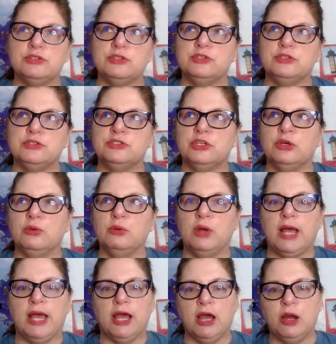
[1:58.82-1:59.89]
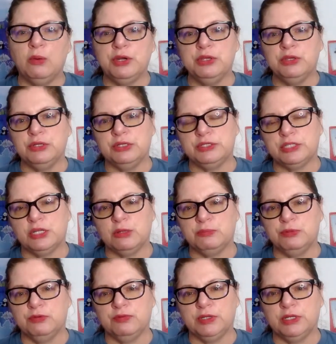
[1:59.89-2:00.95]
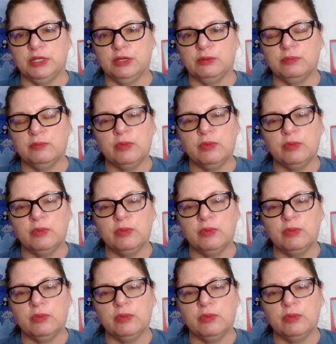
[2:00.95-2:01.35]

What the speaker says: So how are you going to set up your video?